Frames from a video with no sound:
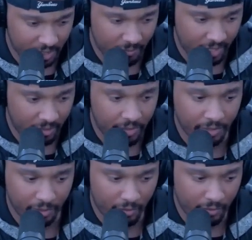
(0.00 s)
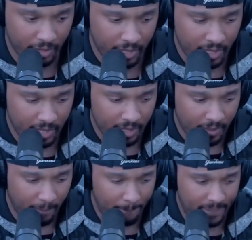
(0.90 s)
about good old
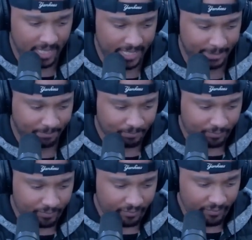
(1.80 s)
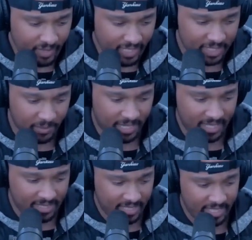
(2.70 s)
Billie. That's what
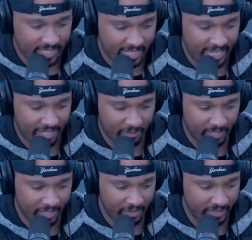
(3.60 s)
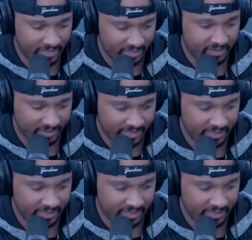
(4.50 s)
I said. Yeah, Adam, I know. It's